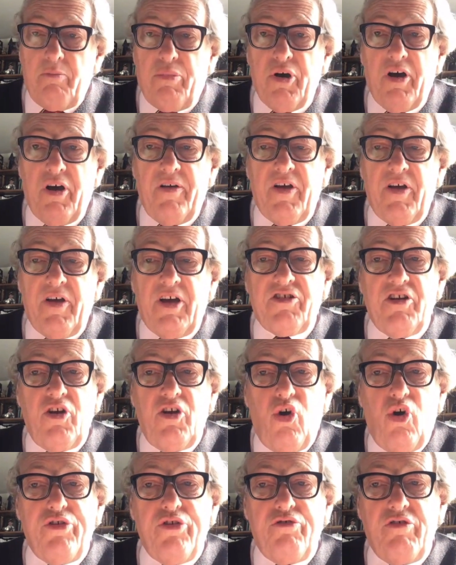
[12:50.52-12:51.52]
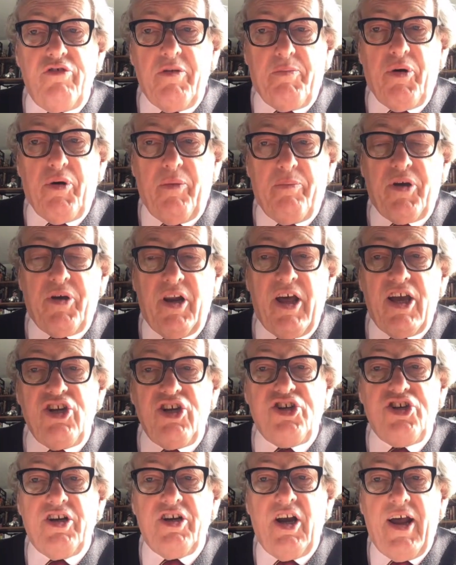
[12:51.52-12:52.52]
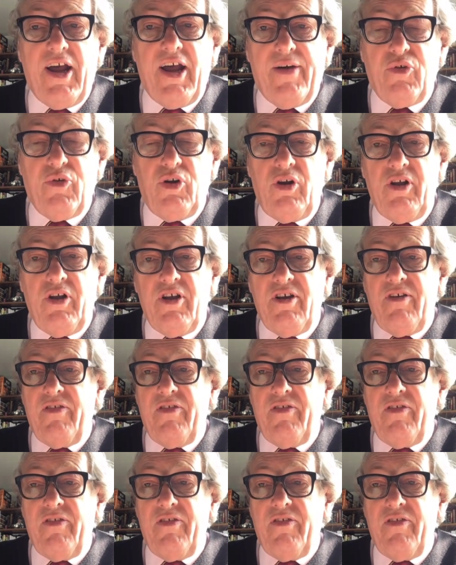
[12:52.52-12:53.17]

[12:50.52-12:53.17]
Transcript: But at an ordinary population level,